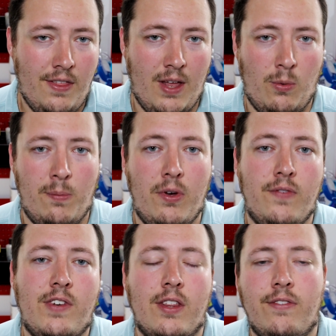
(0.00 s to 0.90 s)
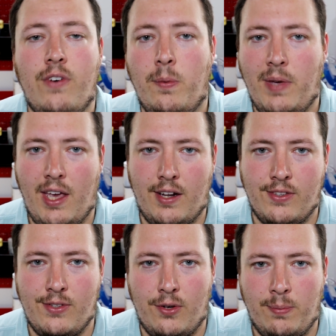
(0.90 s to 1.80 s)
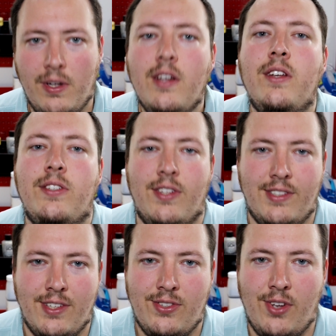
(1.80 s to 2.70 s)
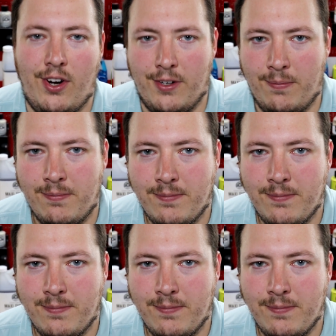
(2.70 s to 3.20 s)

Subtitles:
then we'll move to the foam cannon soap. So let's get started.